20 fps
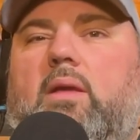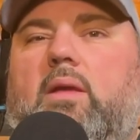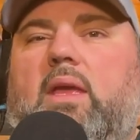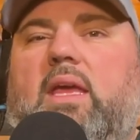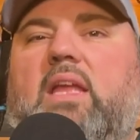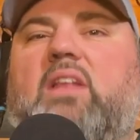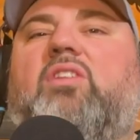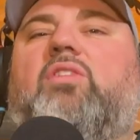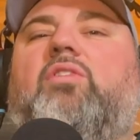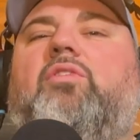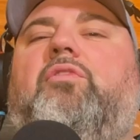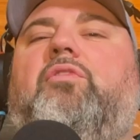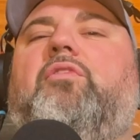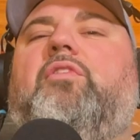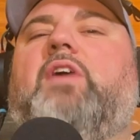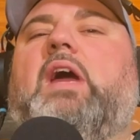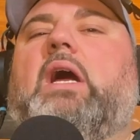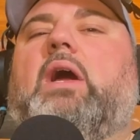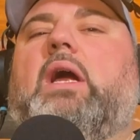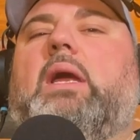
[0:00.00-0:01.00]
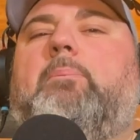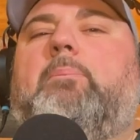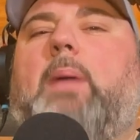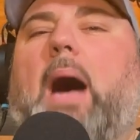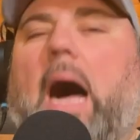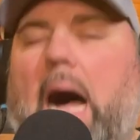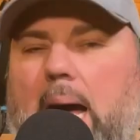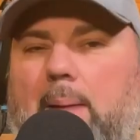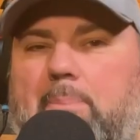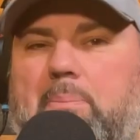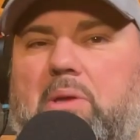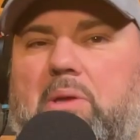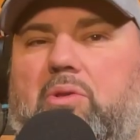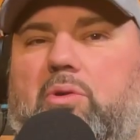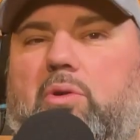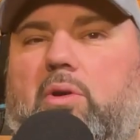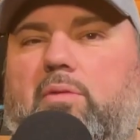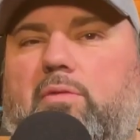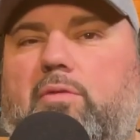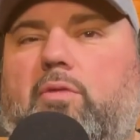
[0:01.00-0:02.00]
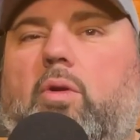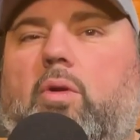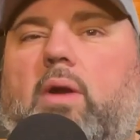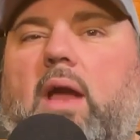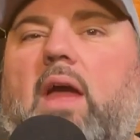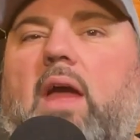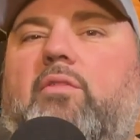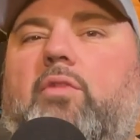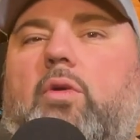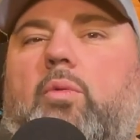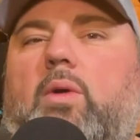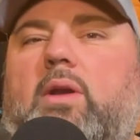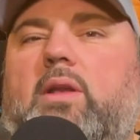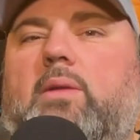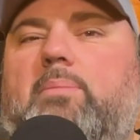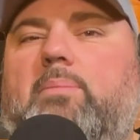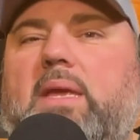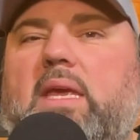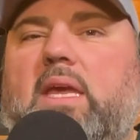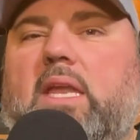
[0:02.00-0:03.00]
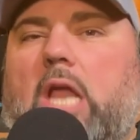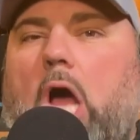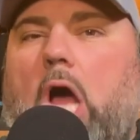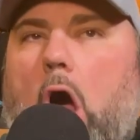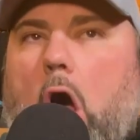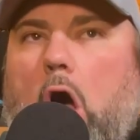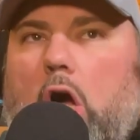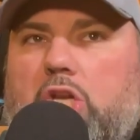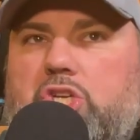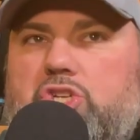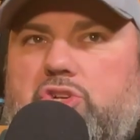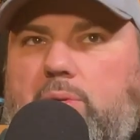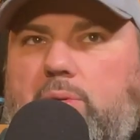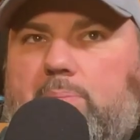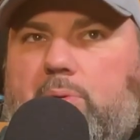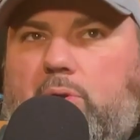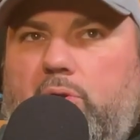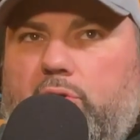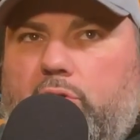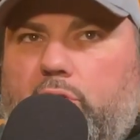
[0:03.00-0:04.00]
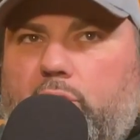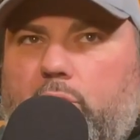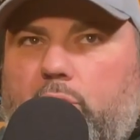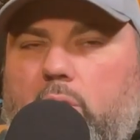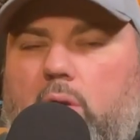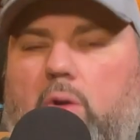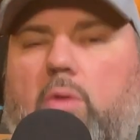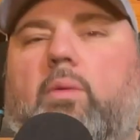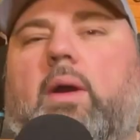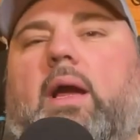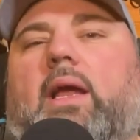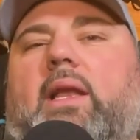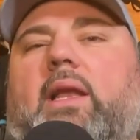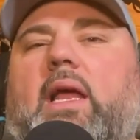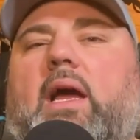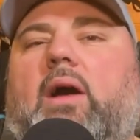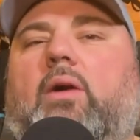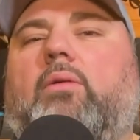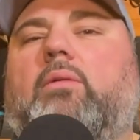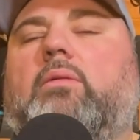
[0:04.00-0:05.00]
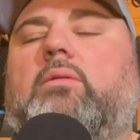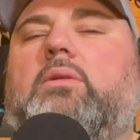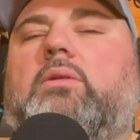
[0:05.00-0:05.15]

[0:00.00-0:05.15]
It's very popular for everyone to be an entrepreneur right now.